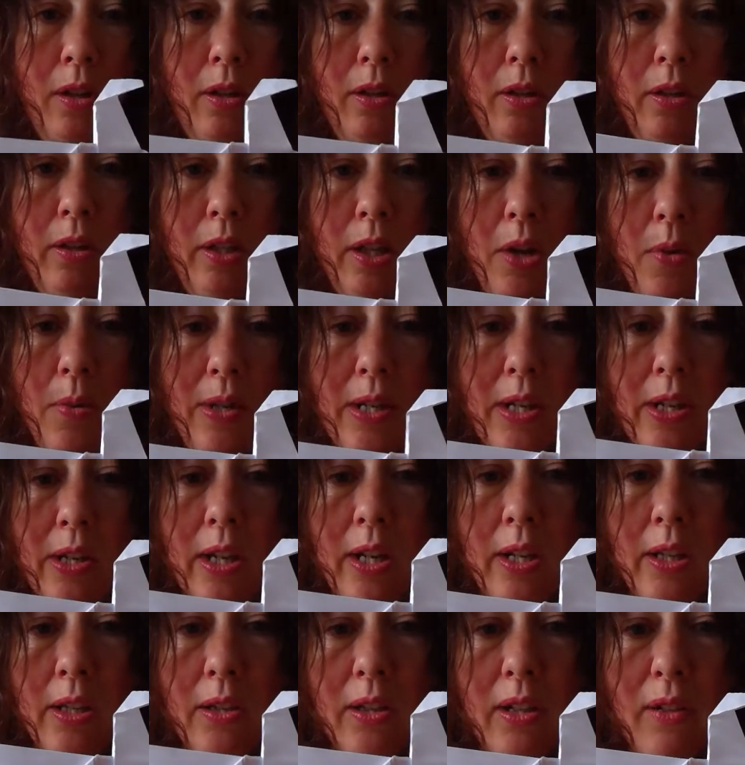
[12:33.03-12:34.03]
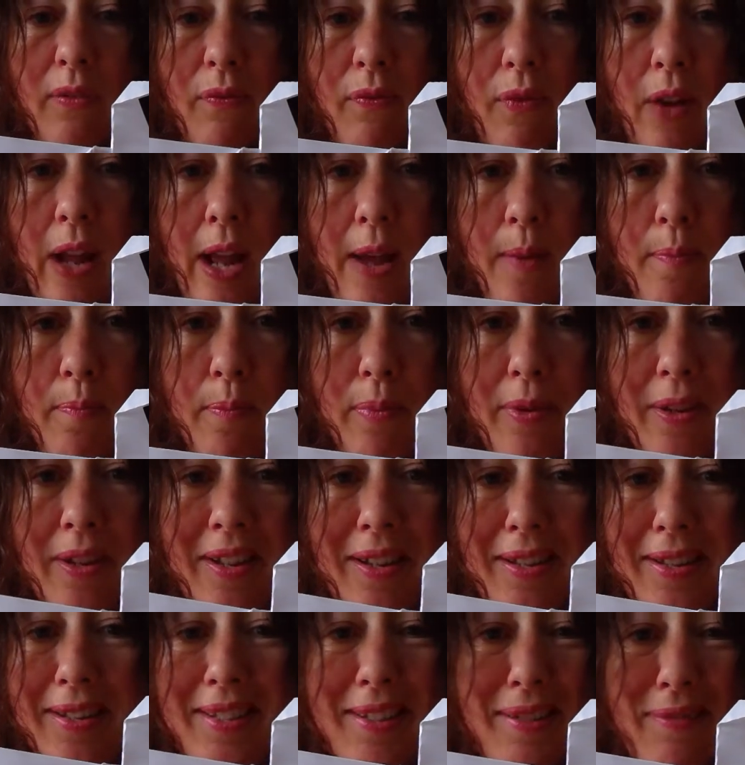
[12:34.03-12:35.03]
So it's looking sort of flat, but
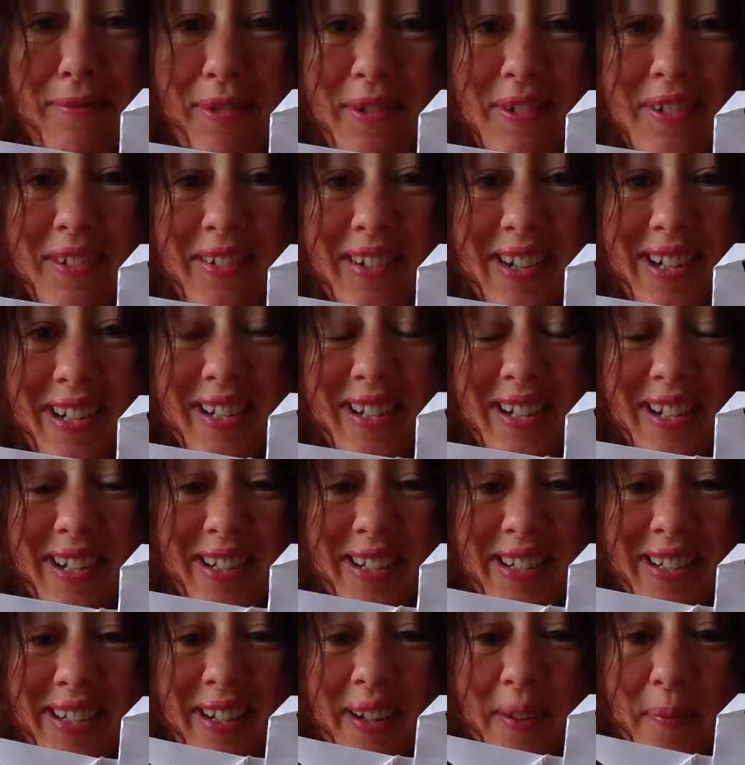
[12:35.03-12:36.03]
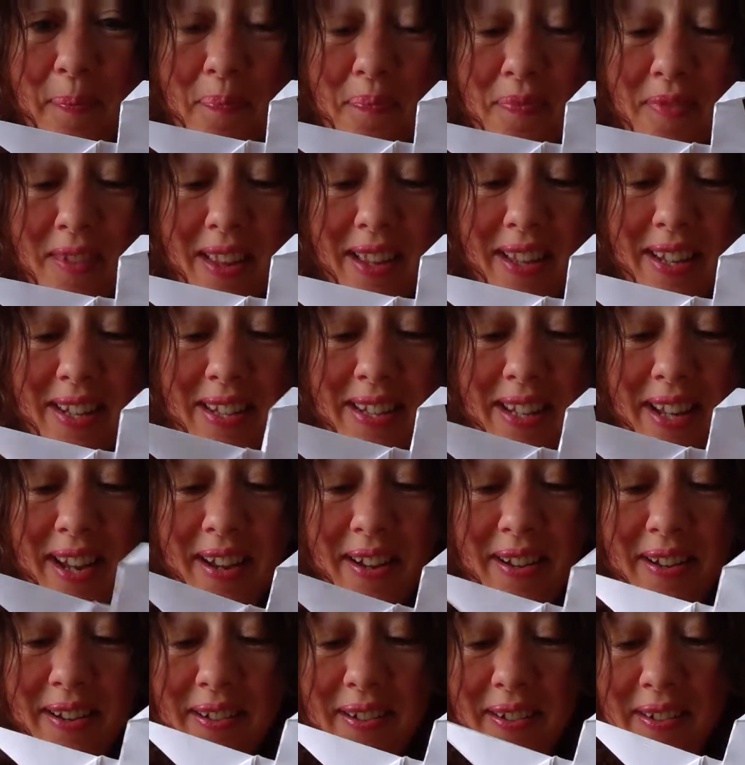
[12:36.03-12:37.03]
it's the wrong direction, isn't it?
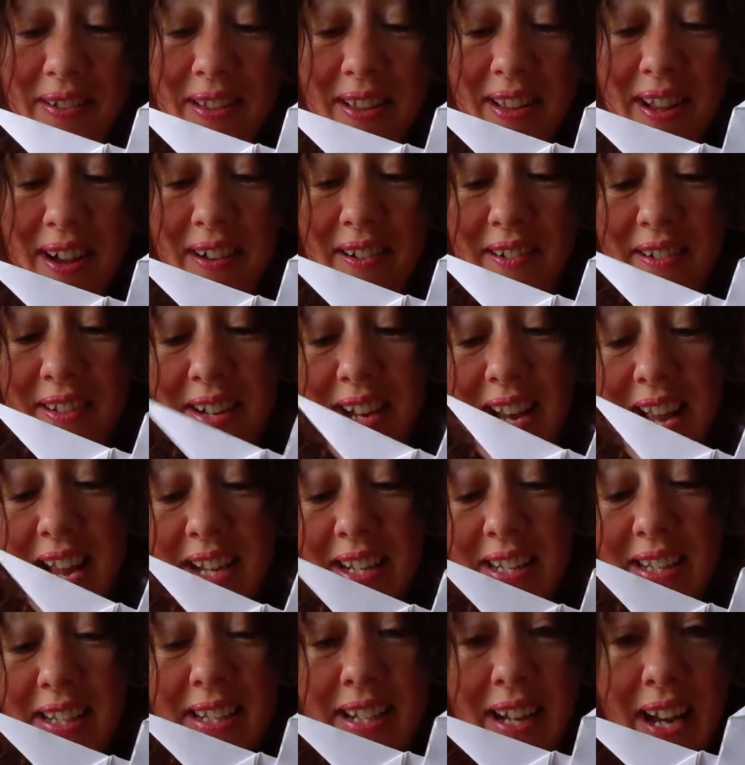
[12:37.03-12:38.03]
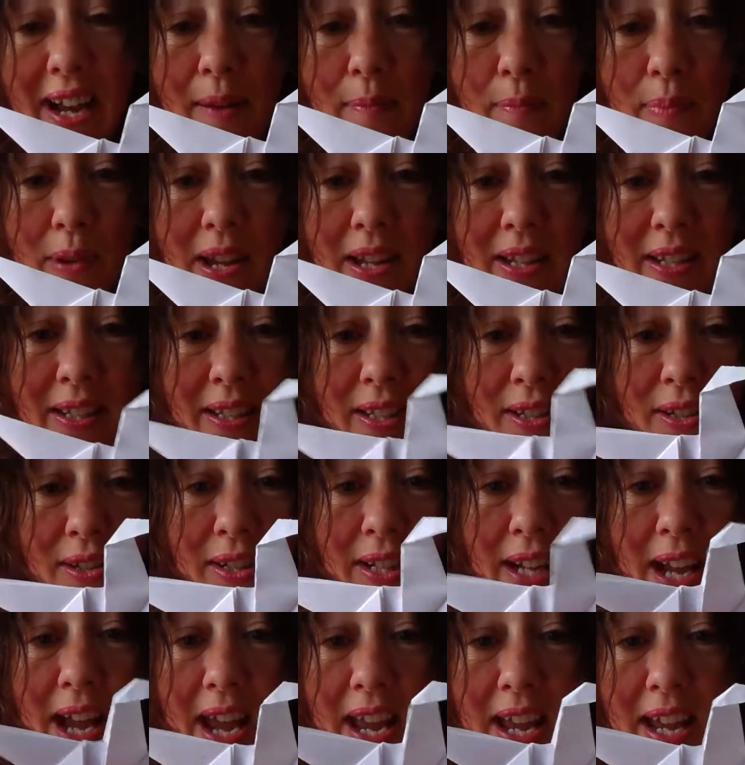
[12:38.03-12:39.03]
So our next step is to
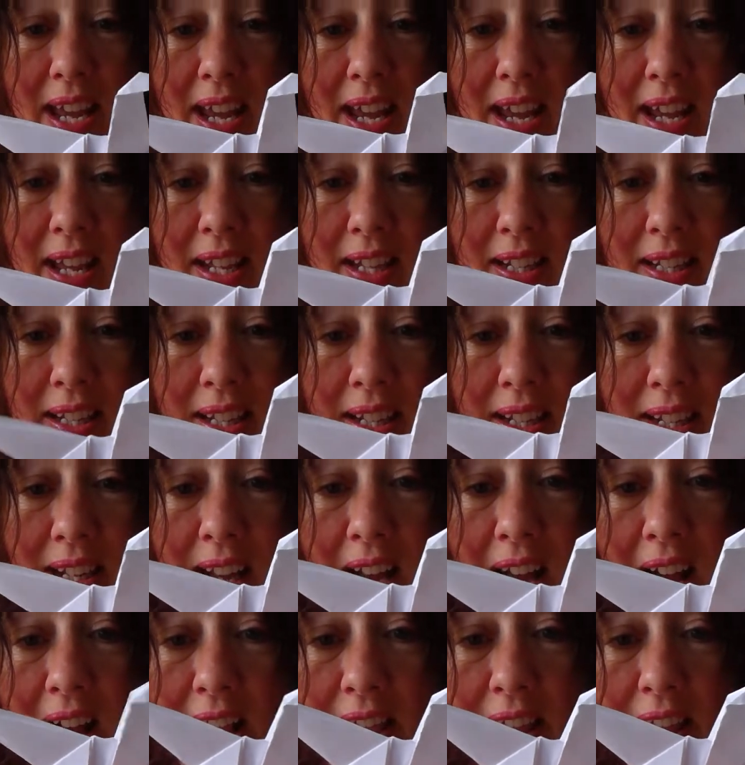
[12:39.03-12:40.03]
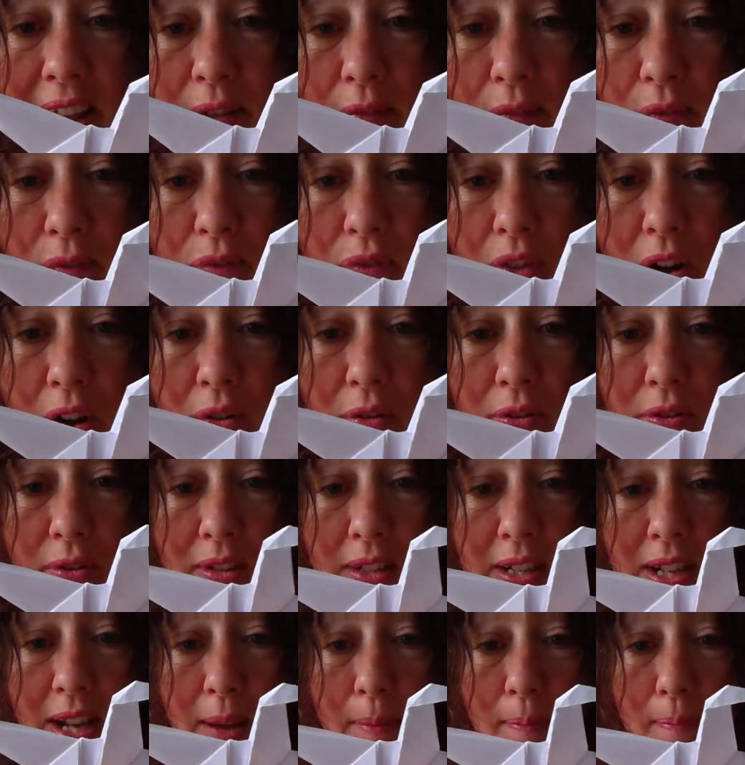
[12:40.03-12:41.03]
take it and then
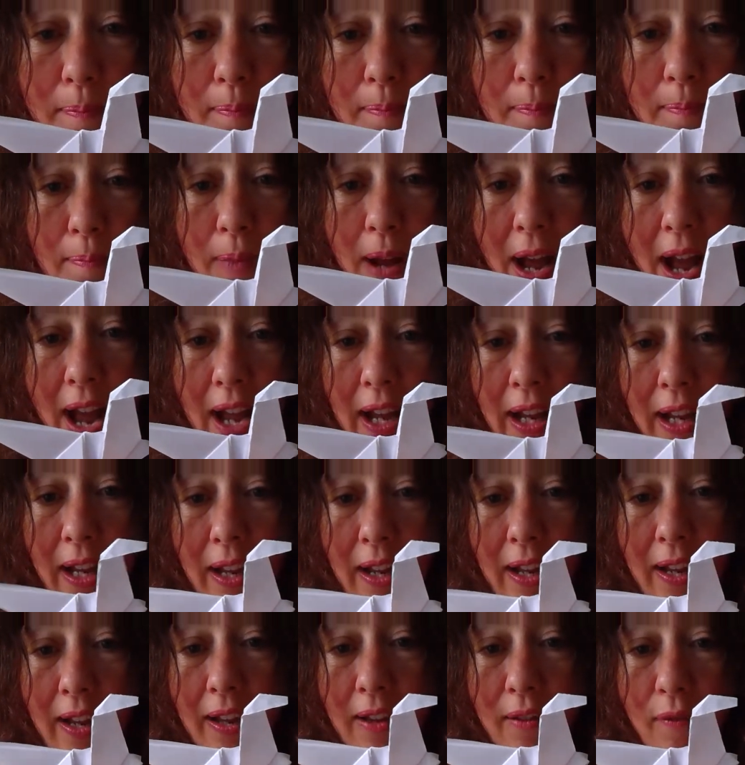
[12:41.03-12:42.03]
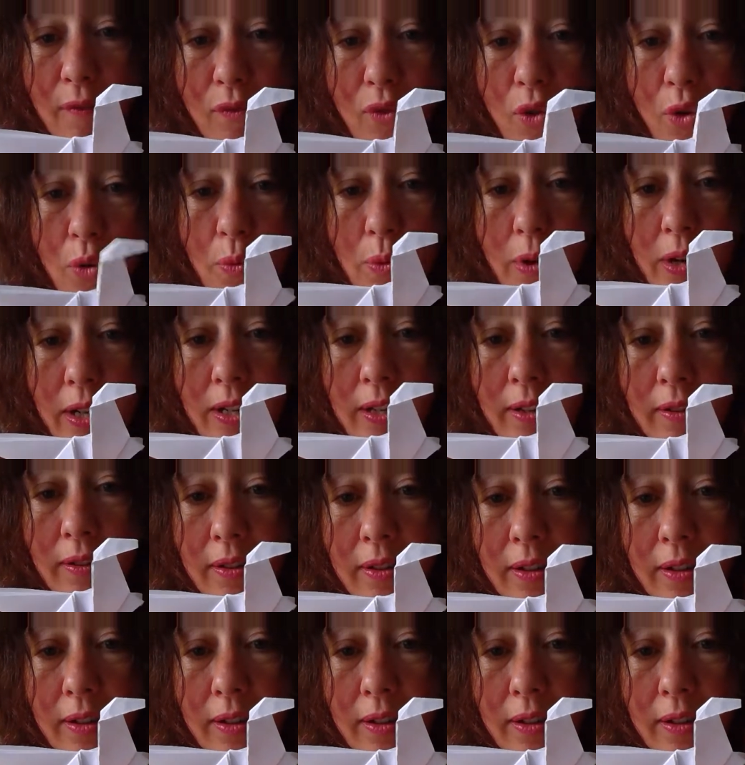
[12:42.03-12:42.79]
fold it back forward.